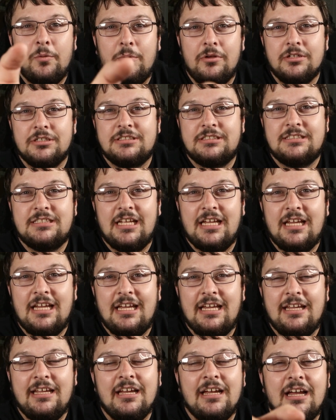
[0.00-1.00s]

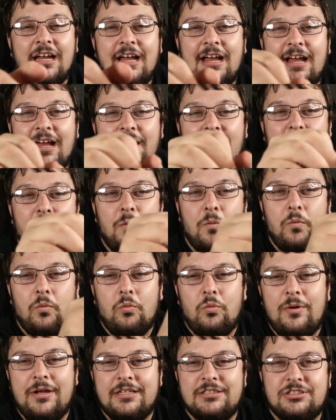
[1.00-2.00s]
say
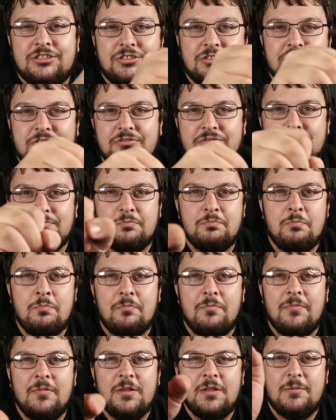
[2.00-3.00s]
which
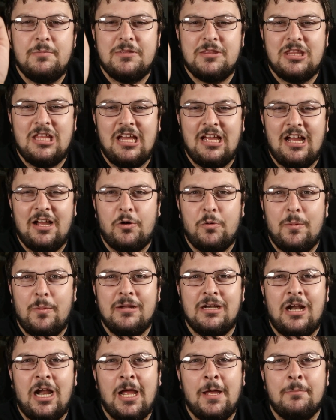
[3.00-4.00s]
equipment
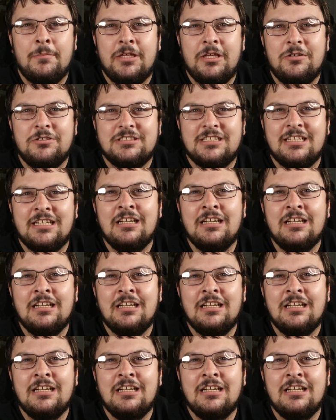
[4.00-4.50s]
I am using.